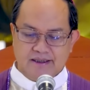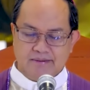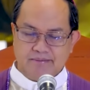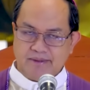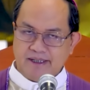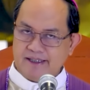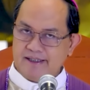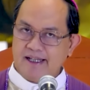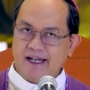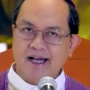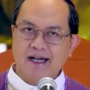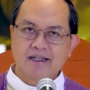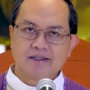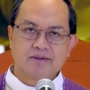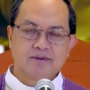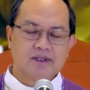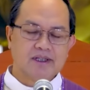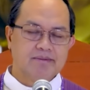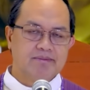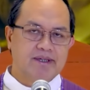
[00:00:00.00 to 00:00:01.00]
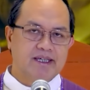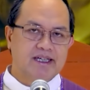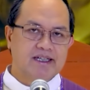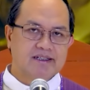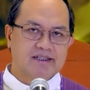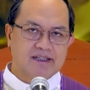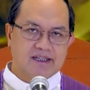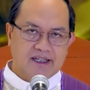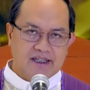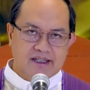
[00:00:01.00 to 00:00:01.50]
might actually be
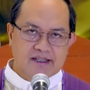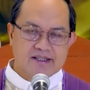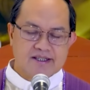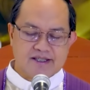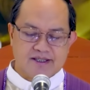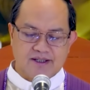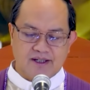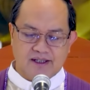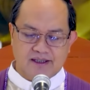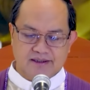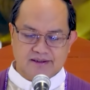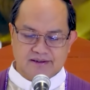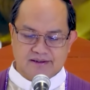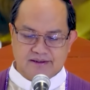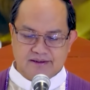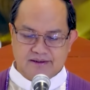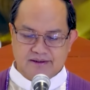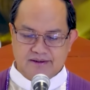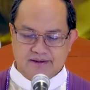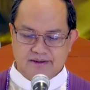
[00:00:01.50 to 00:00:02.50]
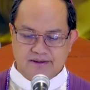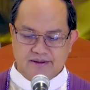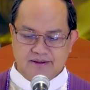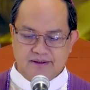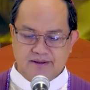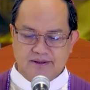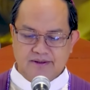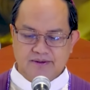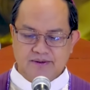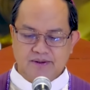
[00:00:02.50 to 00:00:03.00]
an insult
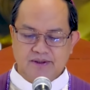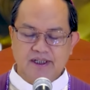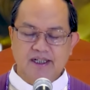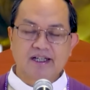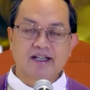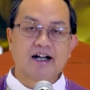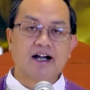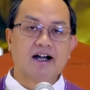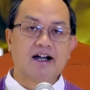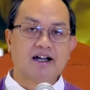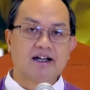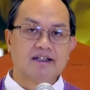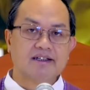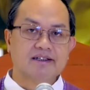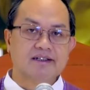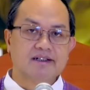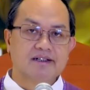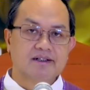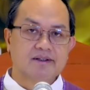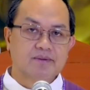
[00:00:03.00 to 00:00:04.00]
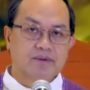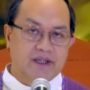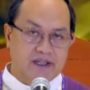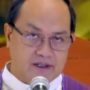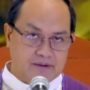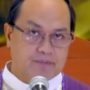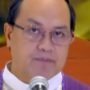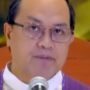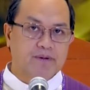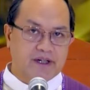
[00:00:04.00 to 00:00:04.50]
to the God we
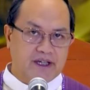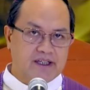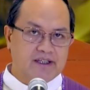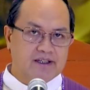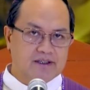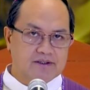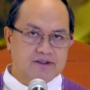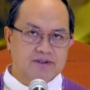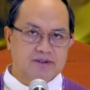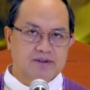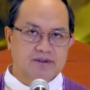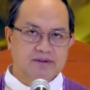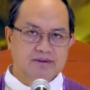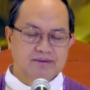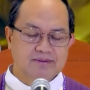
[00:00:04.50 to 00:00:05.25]
are praying to?